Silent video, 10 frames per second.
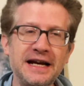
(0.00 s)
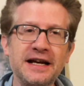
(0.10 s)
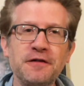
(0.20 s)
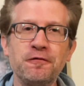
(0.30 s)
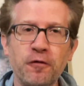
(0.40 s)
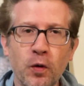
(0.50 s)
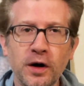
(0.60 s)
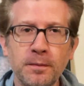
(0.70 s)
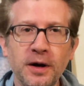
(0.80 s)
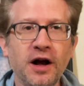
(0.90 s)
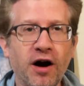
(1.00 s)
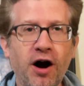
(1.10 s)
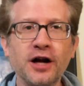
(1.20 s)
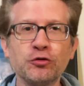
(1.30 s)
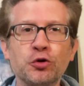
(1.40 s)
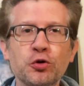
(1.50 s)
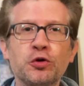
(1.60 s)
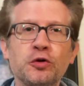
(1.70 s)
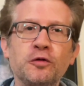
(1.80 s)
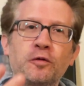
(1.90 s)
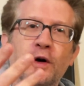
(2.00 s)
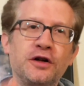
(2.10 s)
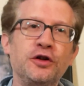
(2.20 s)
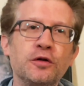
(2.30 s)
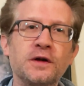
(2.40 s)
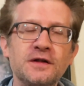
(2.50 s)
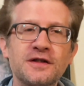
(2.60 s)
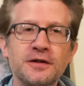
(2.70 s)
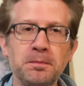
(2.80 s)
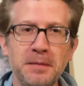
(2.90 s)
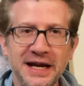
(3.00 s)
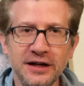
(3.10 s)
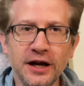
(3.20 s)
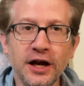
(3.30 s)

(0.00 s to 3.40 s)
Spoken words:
a form on Google where you can submit